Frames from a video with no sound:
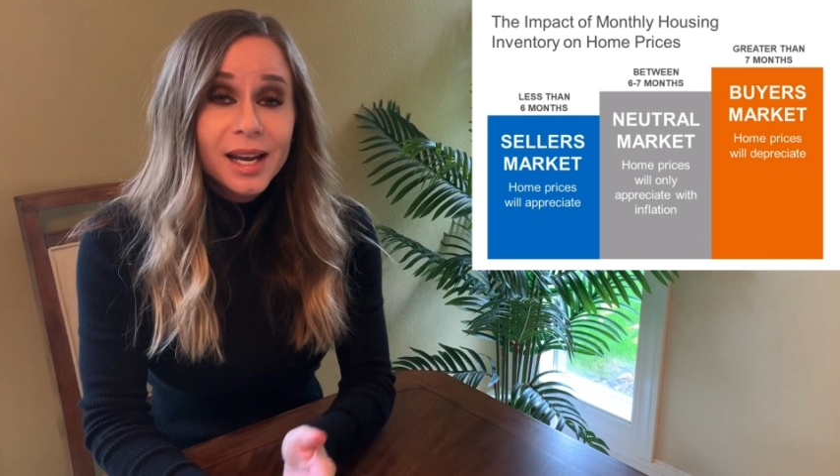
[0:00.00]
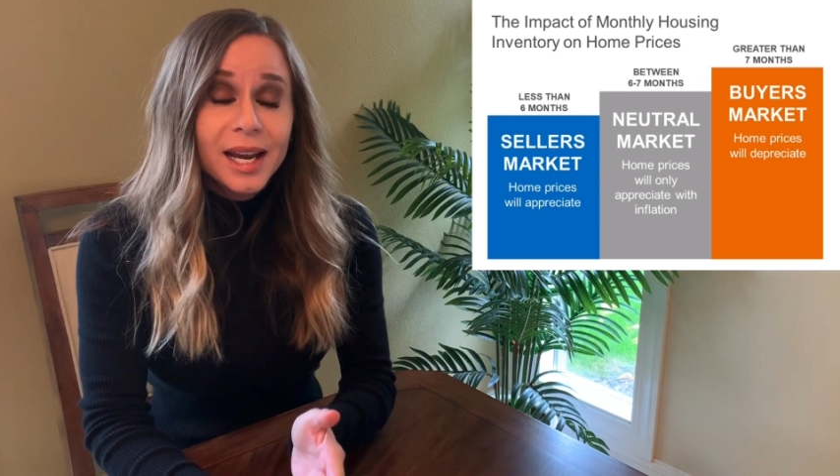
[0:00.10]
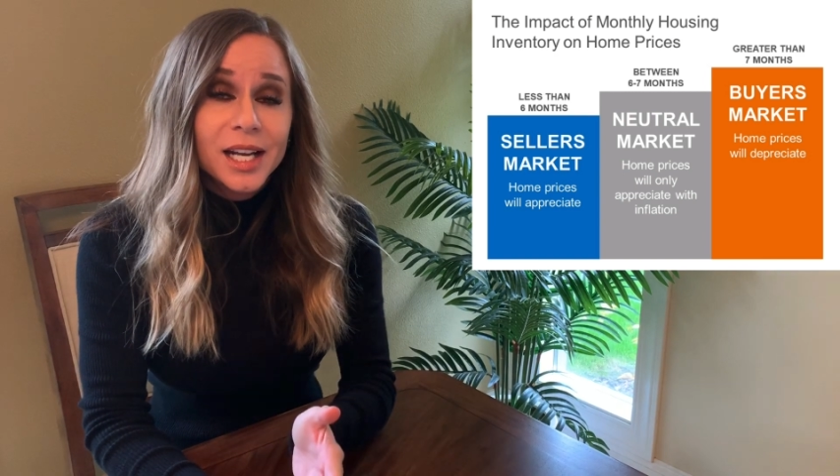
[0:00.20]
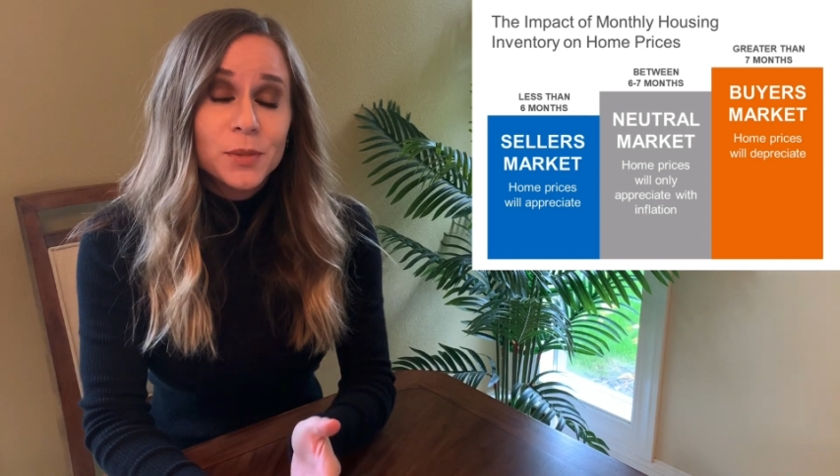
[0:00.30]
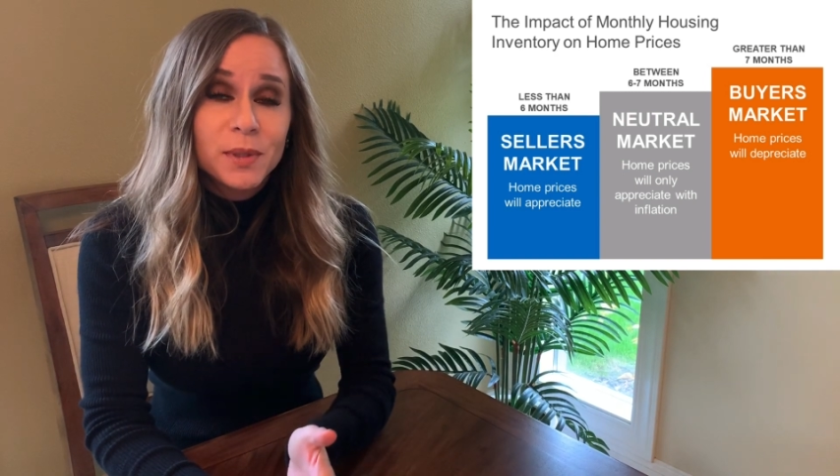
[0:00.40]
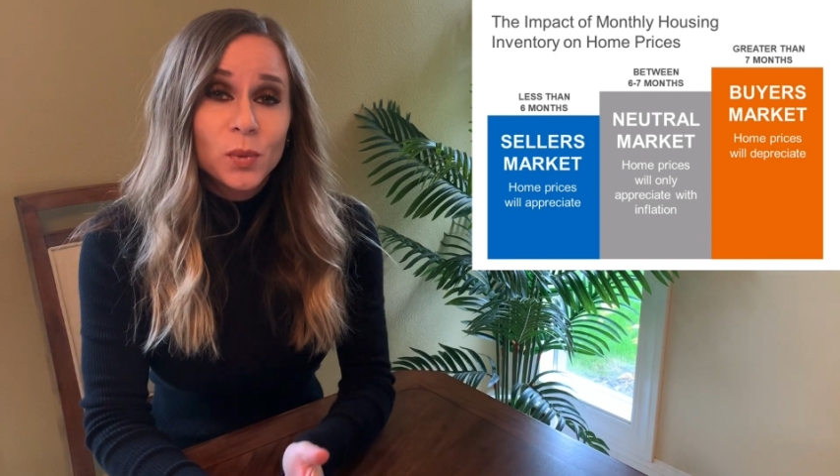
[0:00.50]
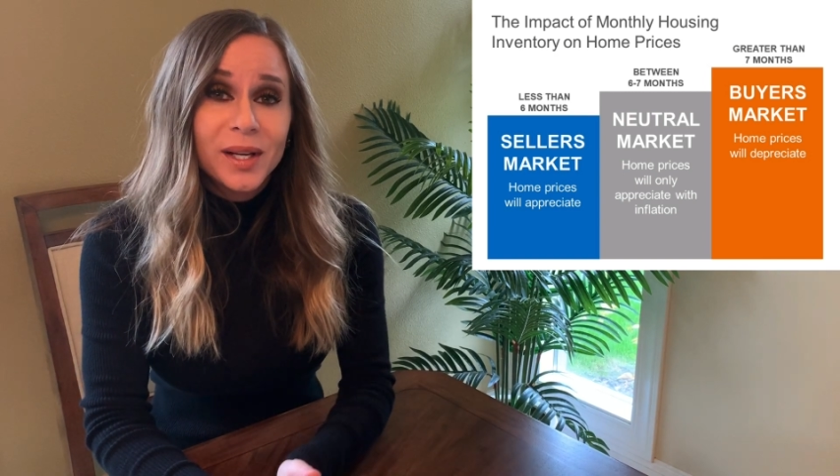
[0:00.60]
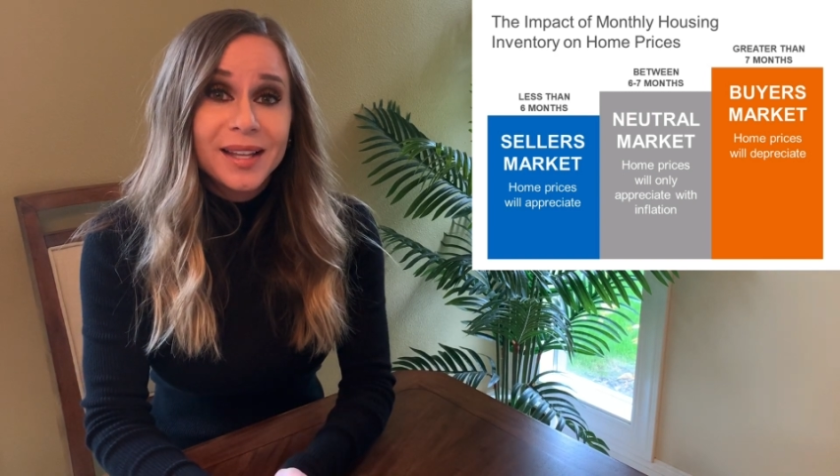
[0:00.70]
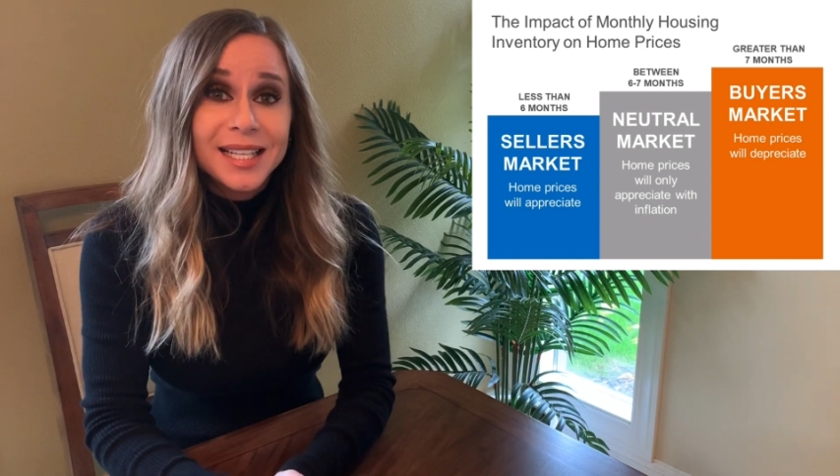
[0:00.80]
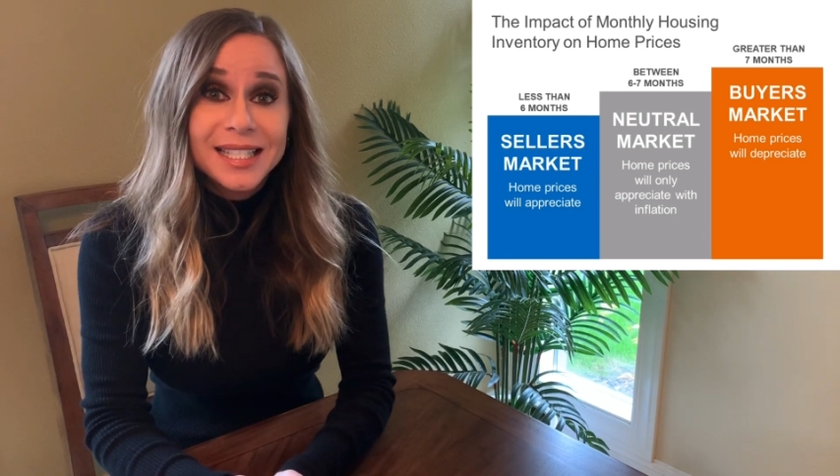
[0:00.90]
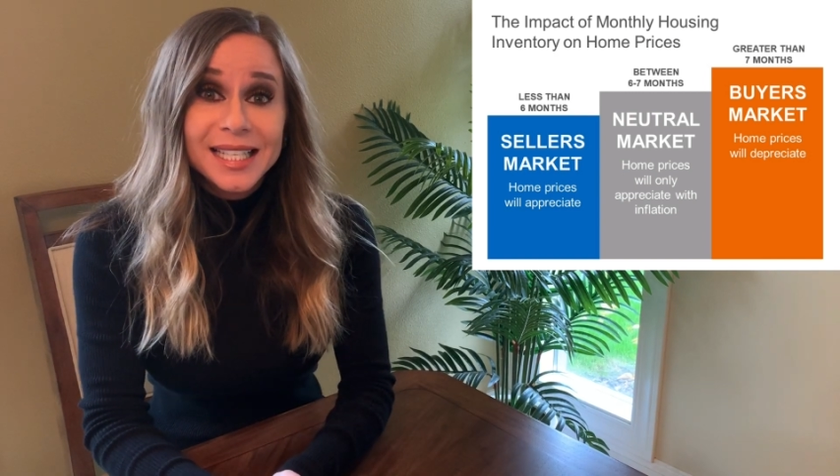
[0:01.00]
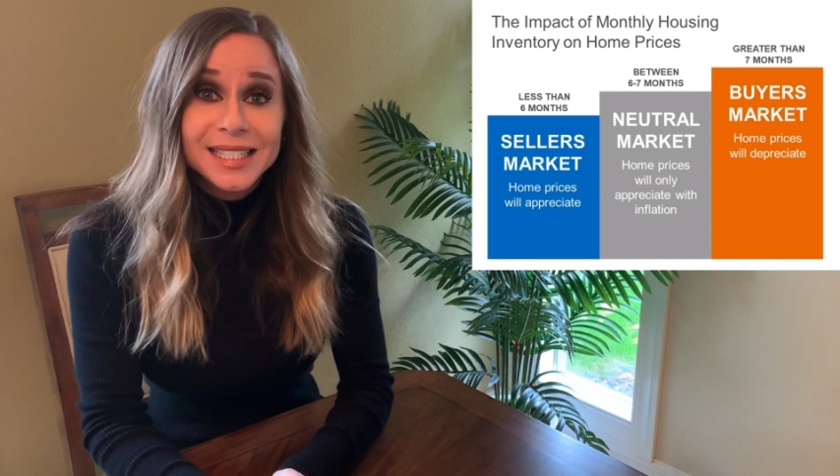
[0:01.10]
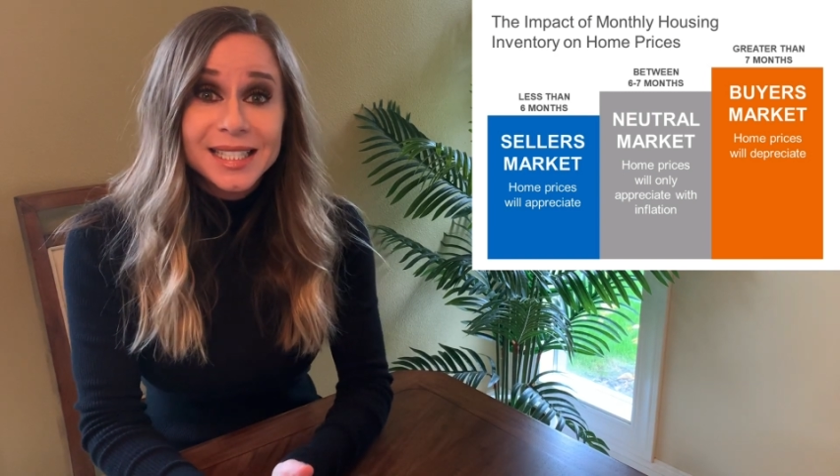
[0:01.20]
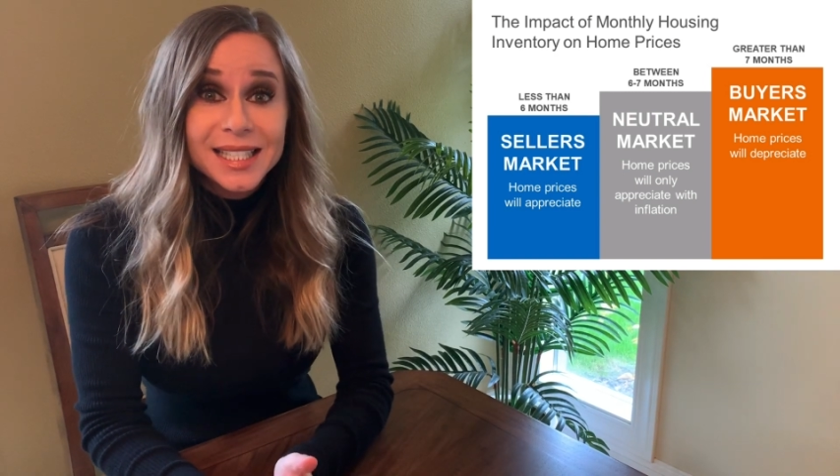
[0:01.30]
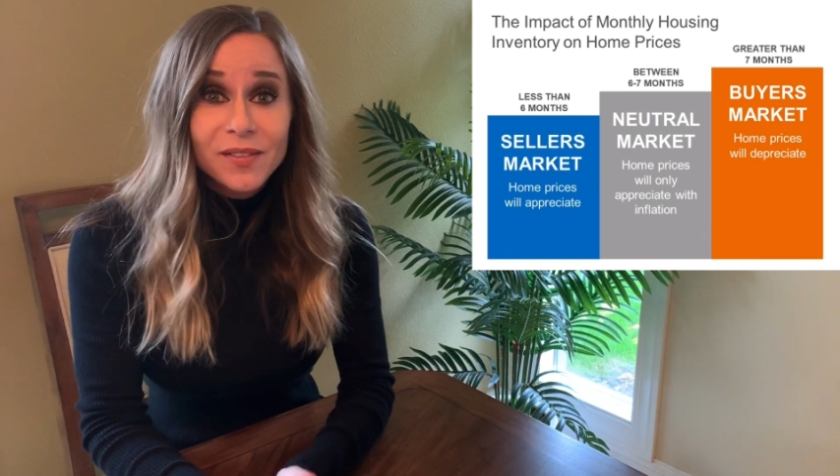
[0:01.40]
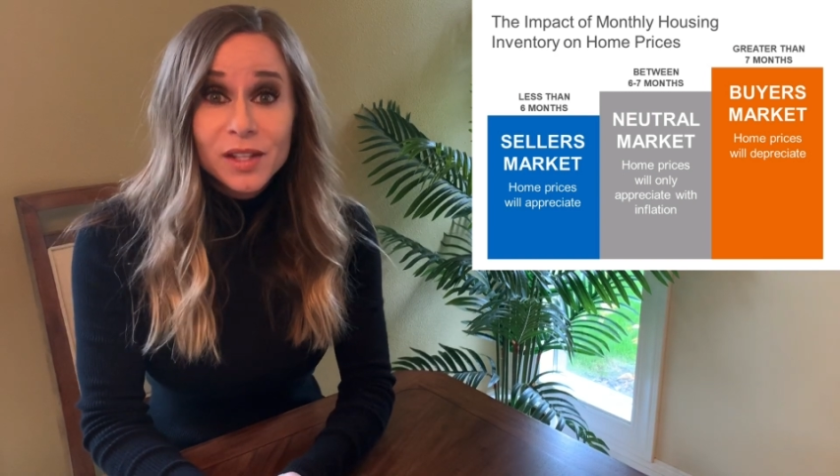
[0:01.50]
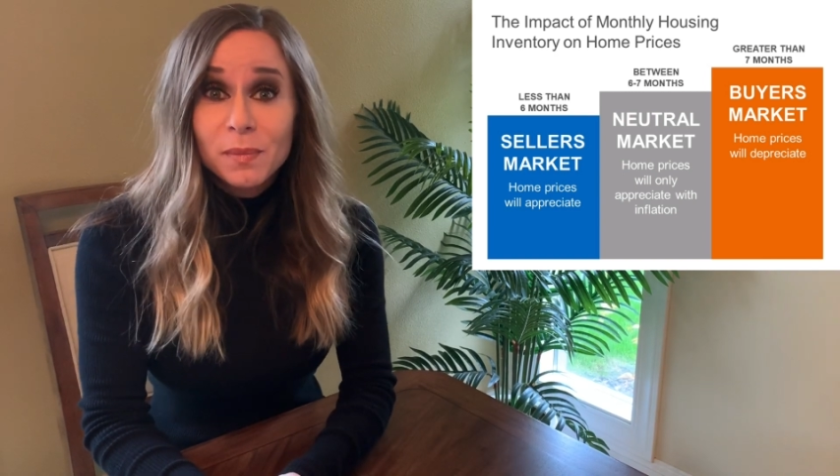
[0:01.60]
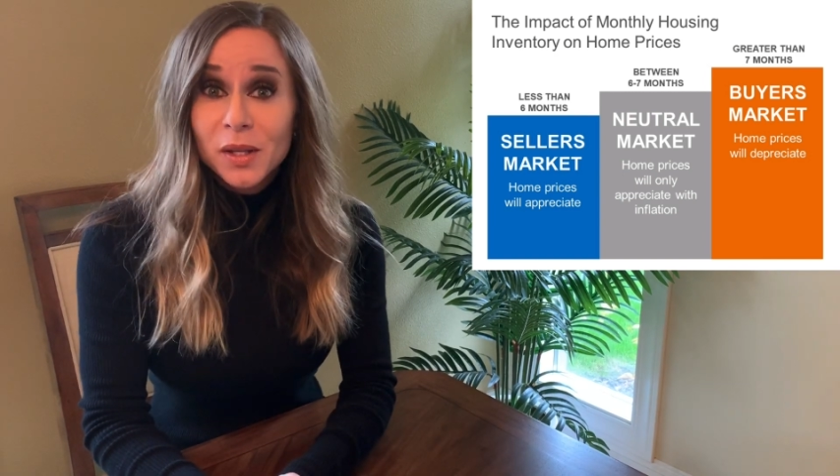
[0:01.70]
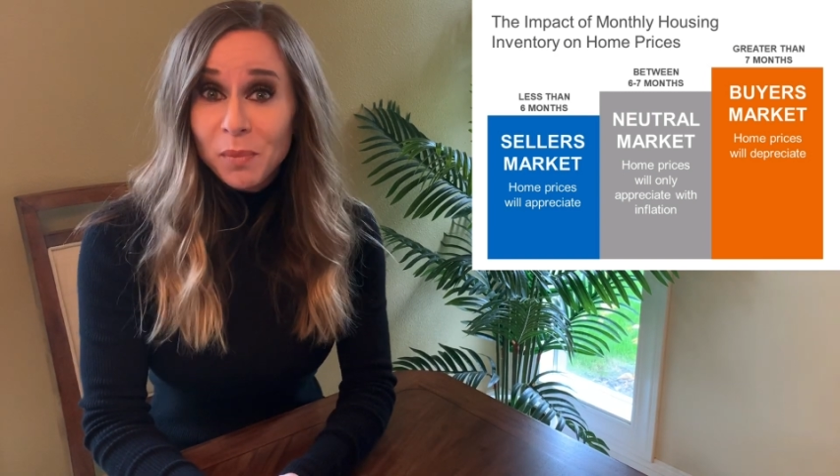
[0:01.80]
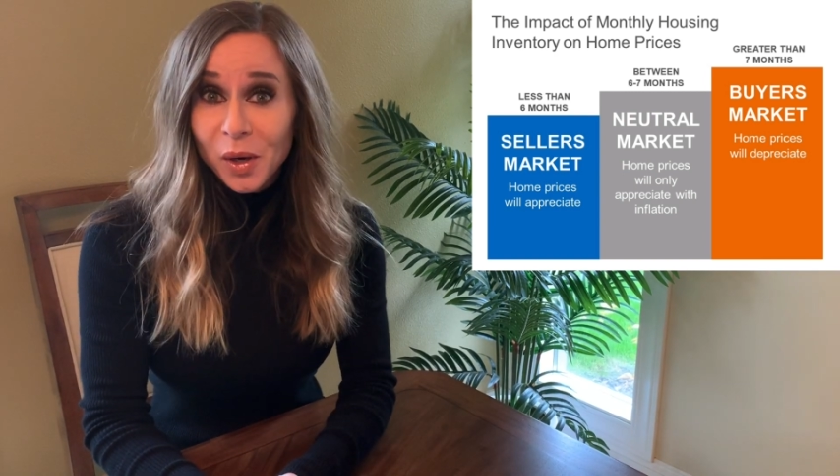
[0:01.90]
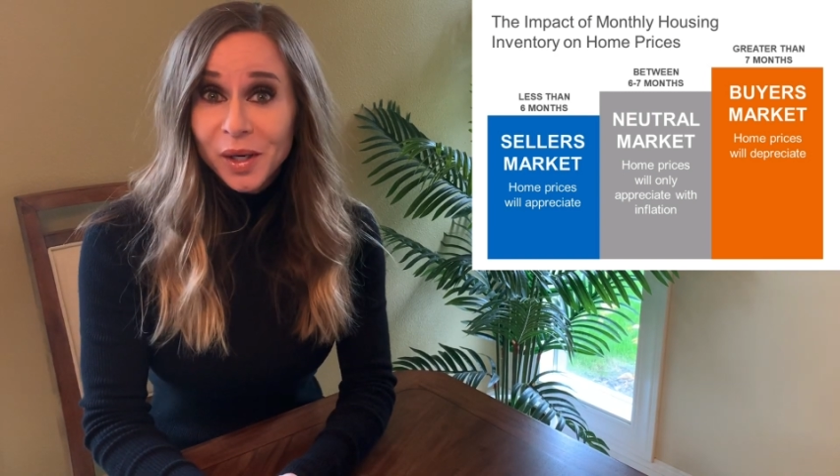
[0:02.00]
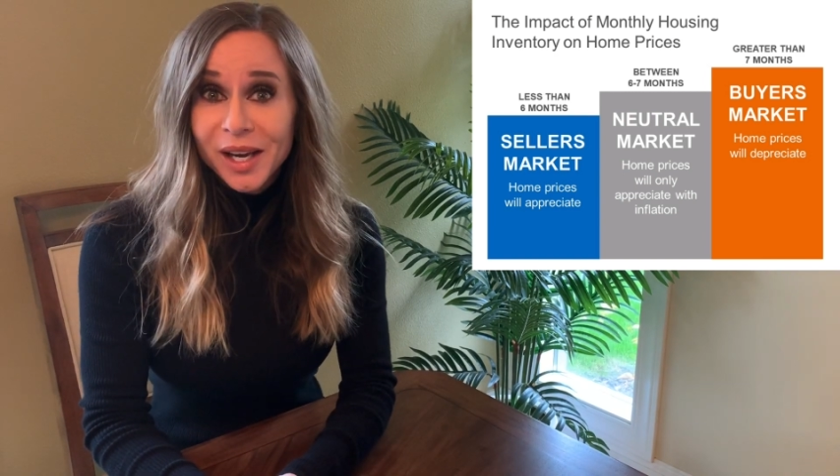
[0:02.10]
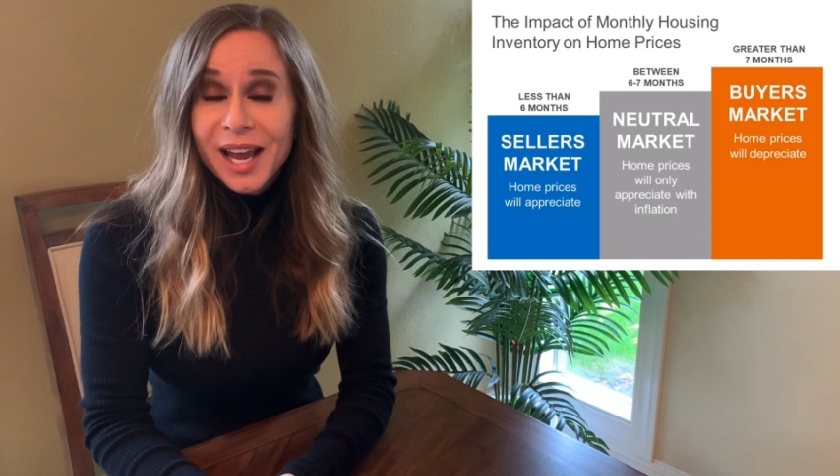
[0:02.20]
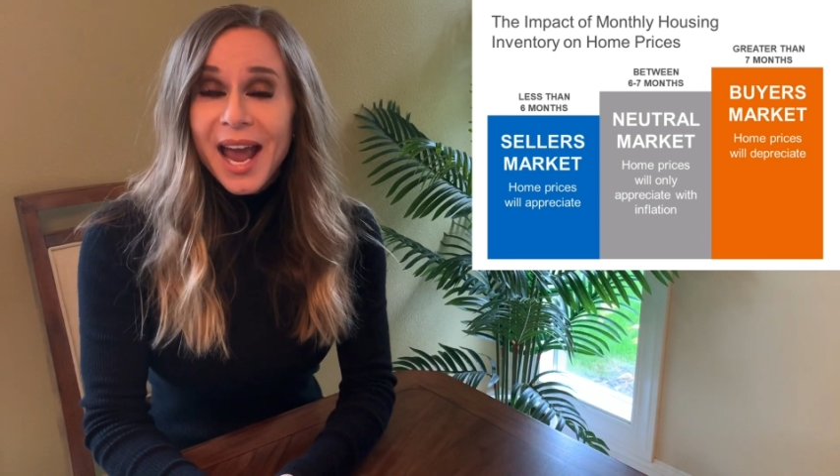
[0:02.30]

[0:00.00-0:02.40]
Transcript: it's between that sixth and seventh month mark.